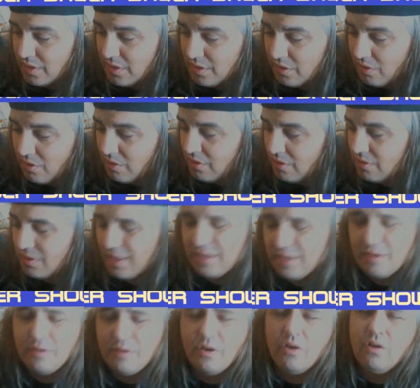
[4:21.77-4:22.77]
All
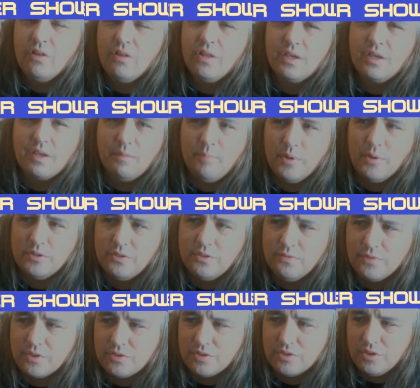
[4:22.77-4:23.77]
like a bunch of
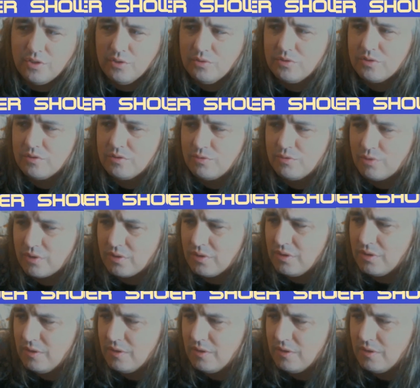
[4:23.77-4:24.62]
excuses, really.